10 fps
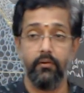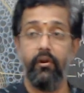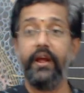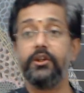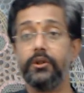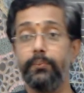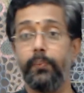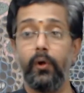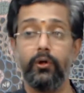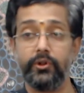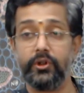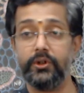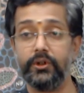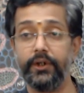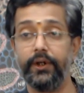related
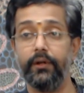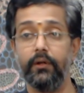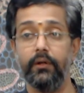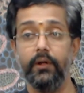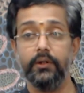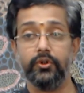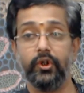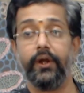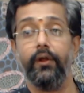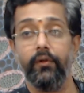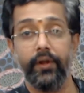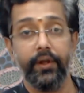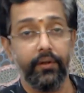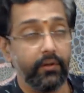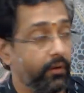process in
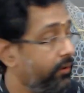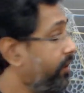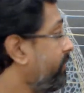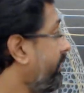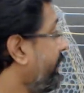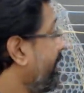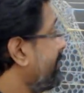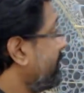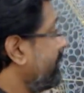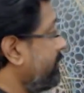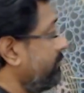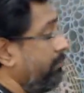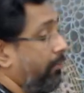secondary growth and thickness in